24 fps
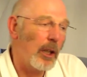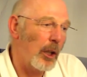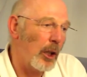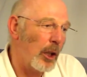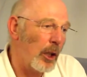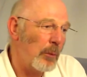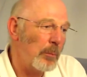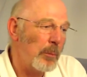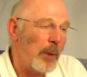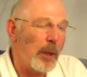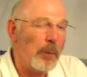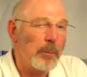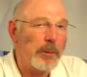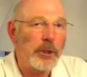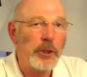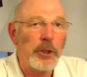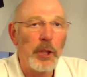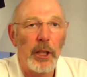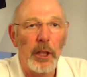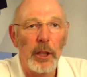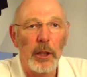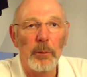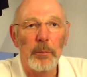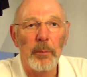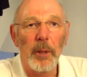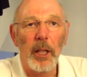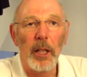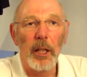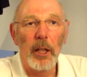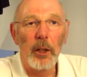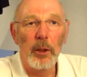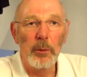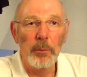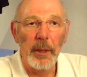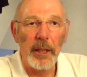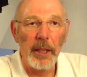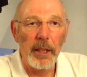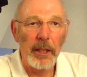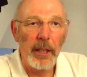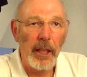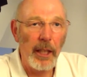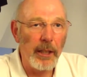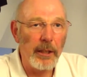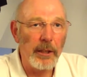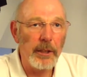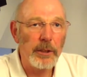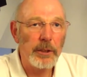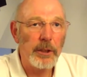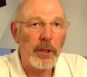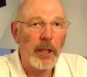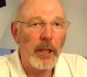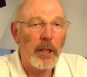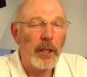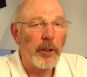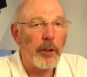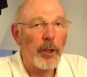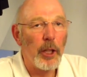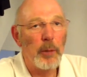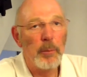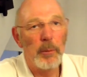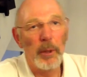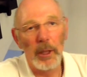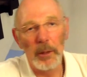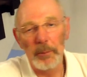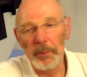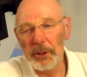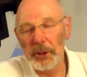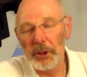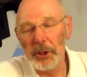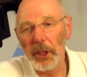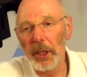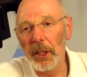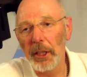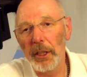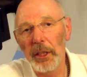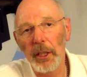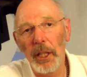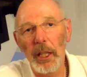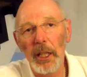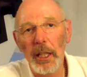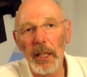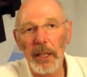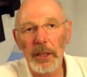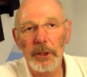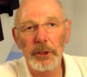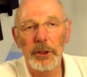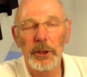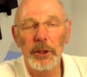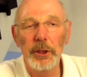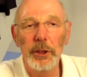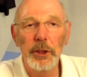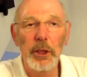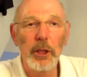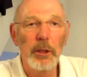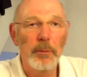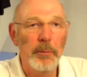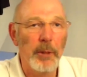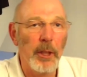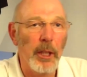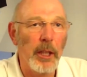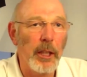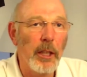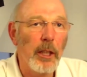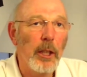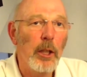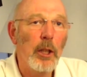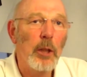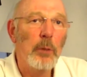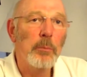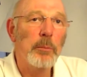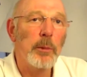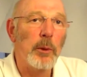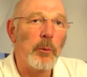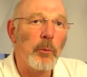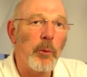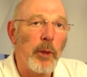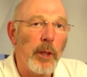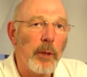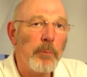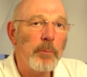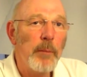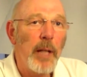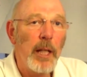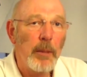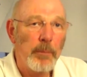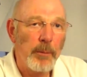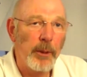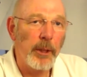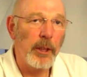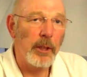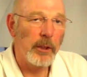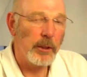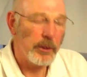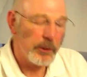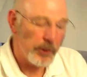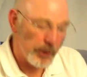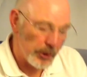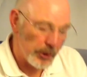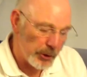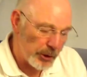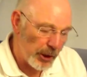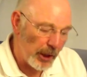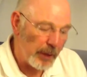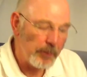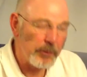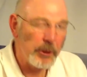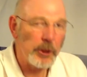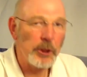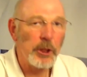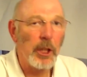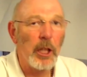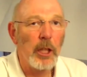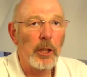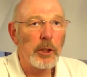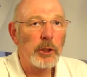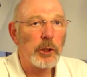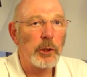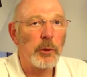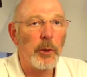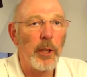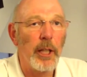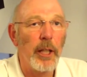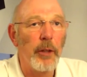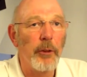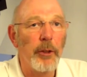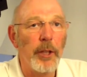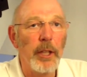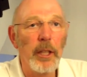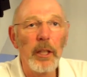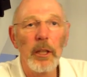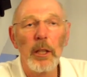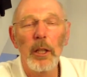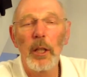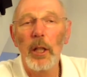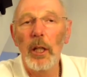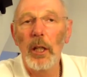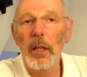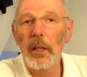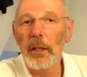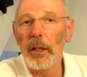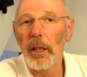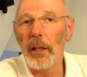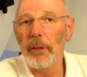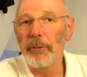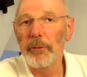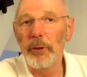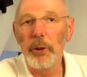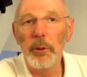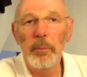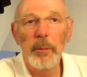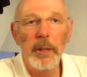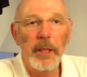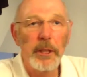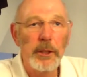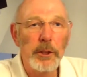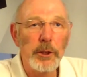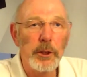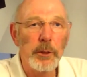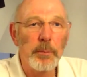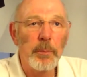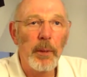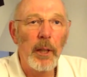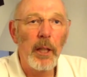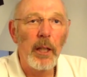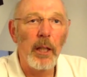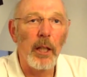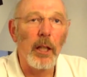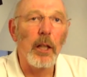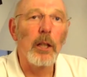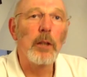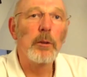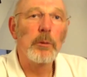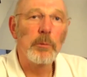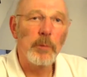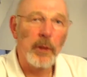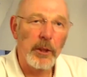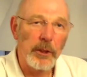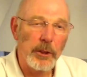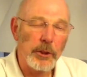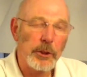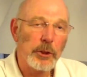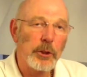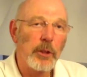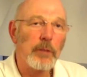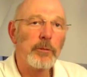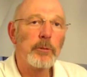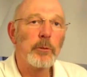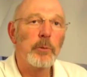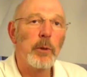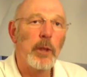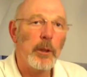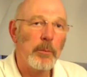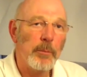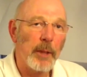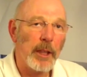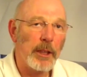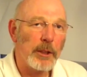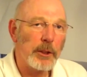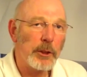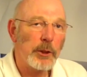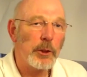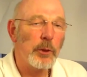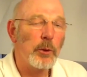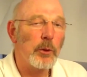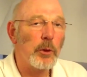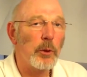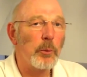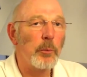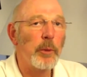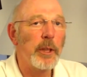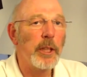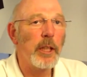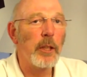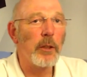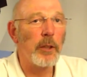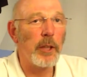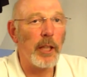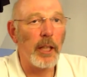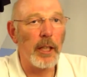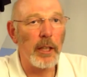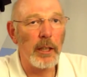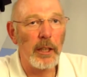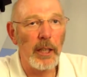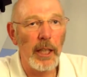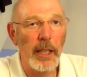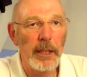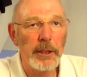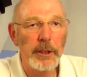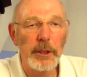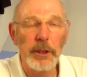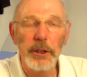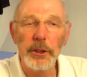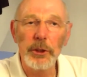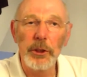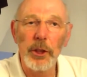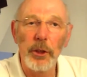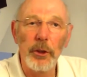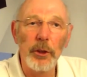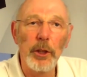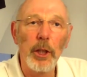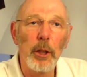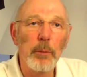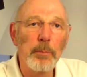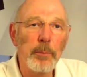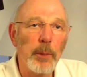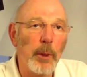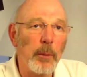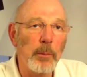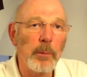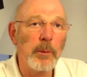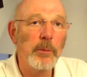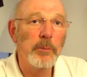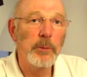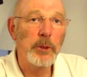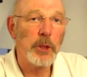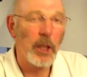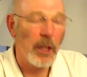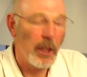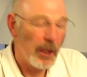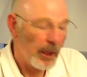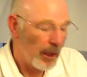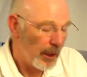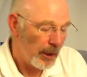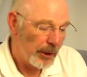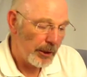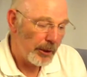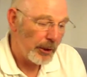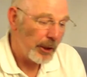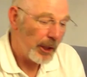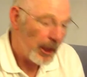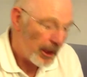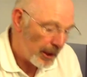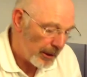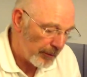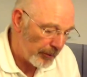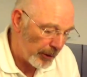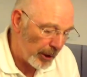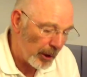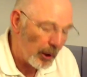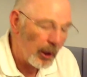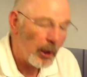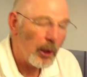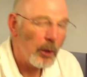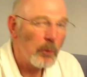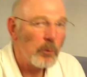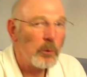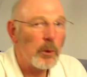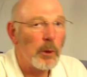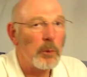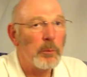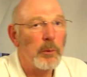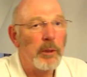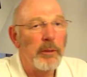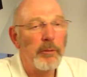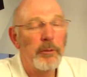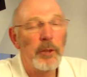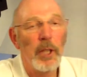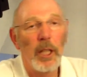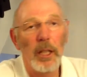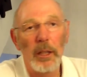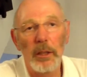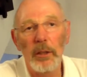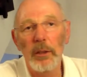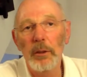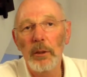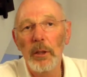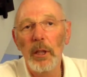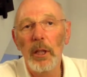I might be sitting at my home in Kent, they might be sitting in a house in Germany, but we're mapping the same disaster area a few metres apart, and the software makes sure that we don't get clashes, there are no problems, and at the end of it, what we've done